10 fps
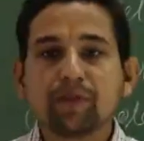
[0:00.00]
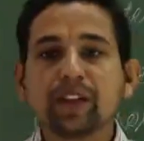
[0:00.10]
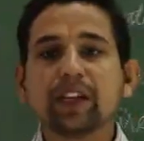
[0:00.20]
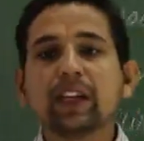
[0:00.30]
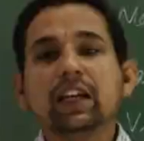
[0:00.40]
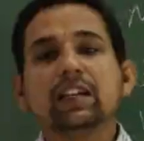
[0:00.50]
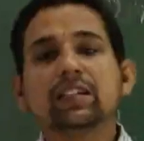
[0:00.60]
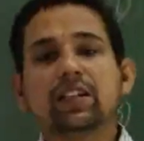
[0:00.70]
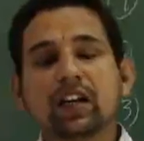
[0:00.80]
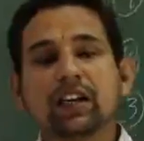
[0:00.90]
we
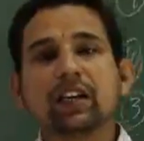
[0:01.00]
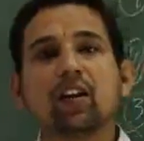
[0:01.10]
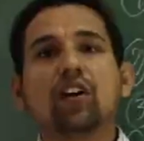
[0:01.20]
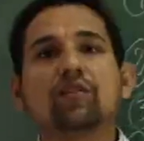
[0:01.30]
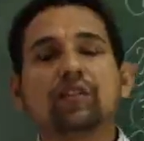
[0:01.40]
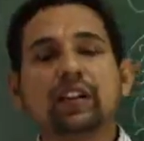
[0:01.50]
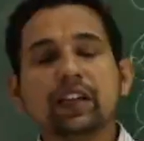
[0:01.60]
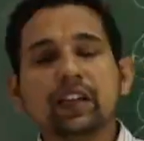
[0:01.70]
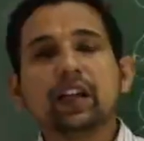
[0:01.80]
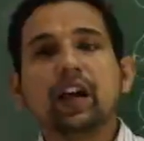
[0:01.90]
study or
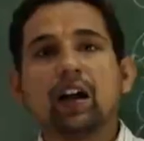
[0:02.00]
we